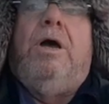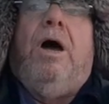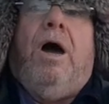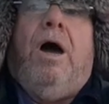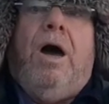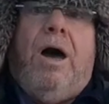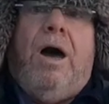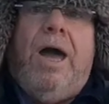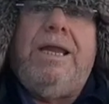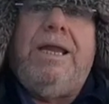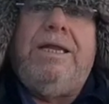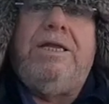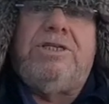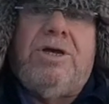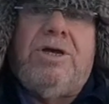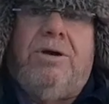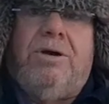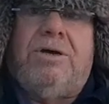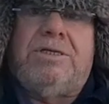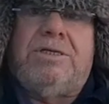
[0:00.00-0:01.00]
highly
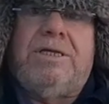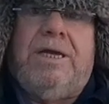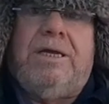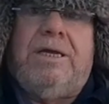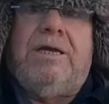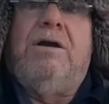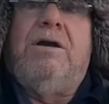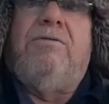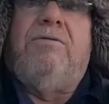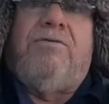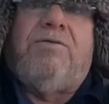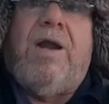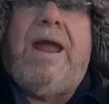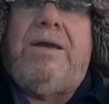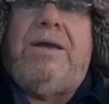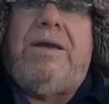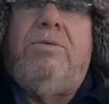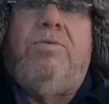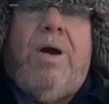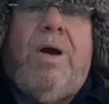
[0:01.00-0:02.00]
toxic
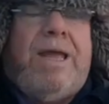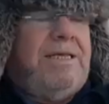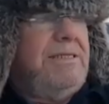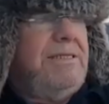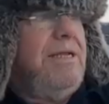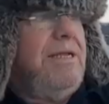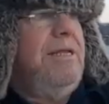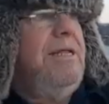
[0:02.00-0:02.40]
frack waste.